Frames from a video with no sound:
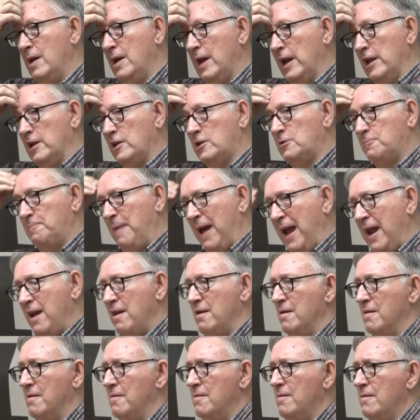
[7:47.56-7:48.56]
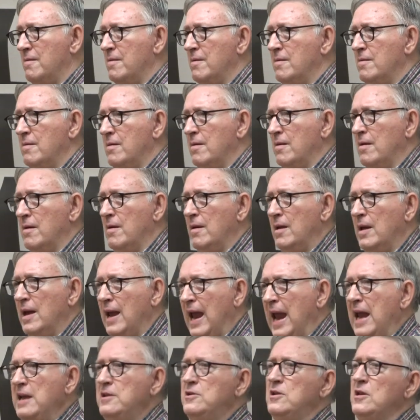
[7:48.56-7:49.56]
In Spain,
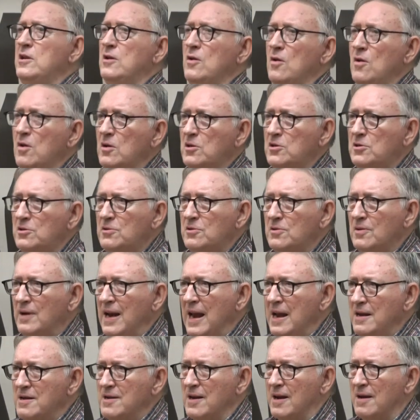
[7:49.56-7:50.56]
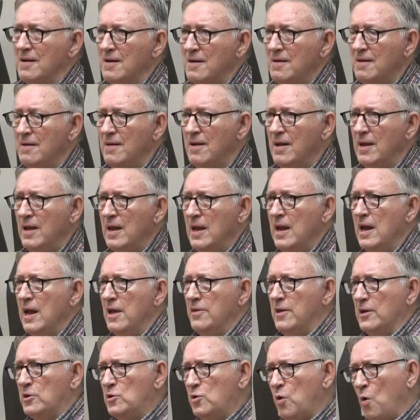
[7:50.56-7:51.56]
80 years later,
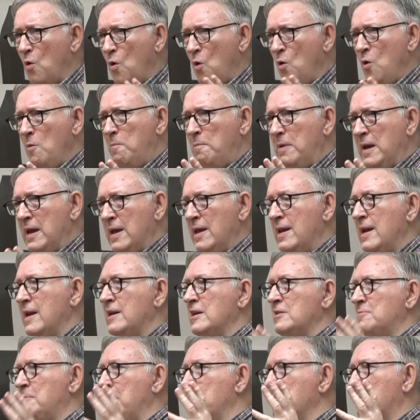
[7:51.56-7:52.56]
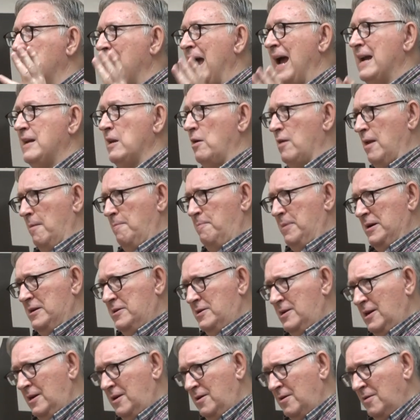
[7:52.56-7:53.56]
this whole period has been blanked out, and
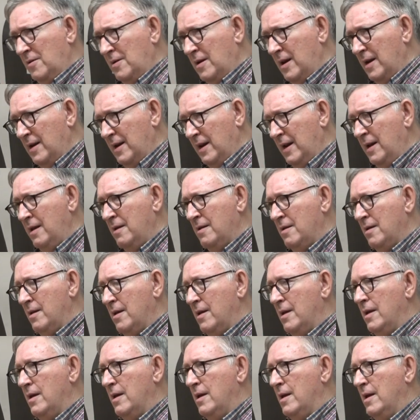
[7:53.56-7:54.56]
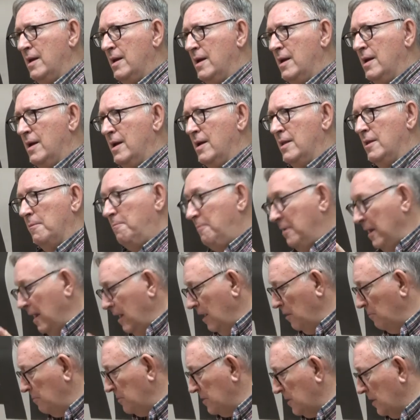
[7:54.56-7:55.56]
particularly the
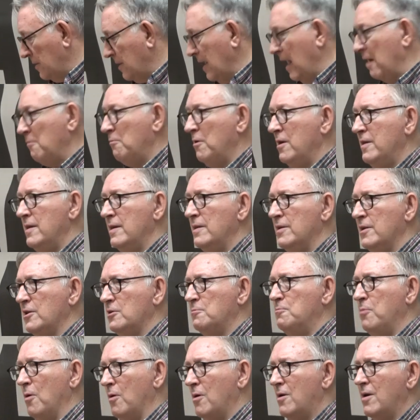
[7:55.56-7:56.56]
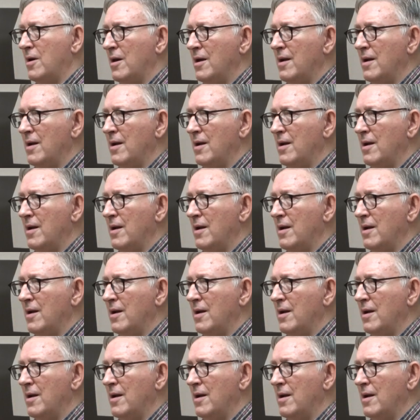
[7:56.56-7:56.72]
period which I dealt with in this book.